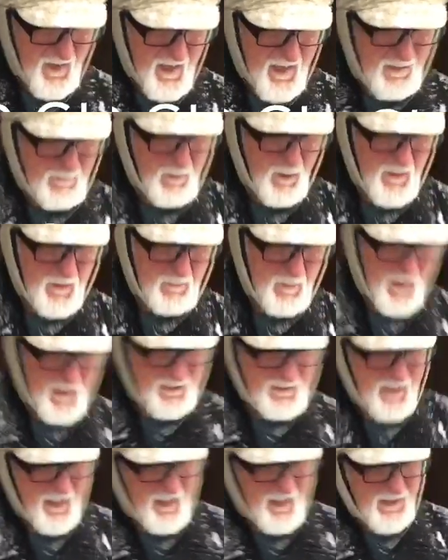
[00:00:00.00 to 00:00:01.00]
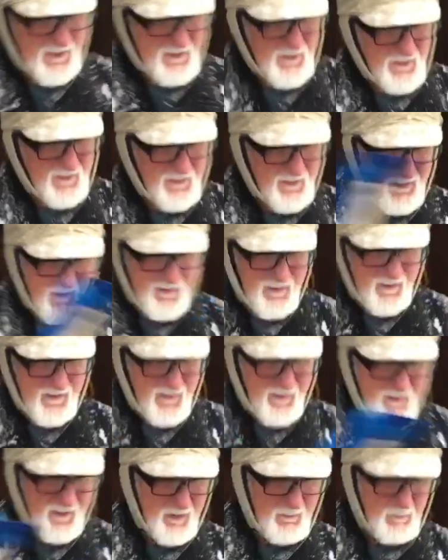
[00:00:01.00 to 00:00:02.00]
I am on the podcast.
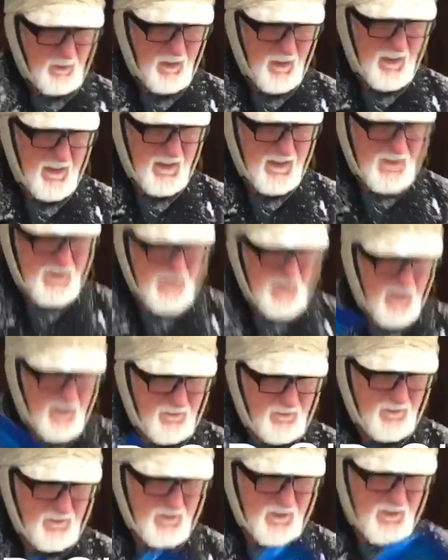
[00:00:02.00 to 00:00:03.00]
I'm cleaning stuff,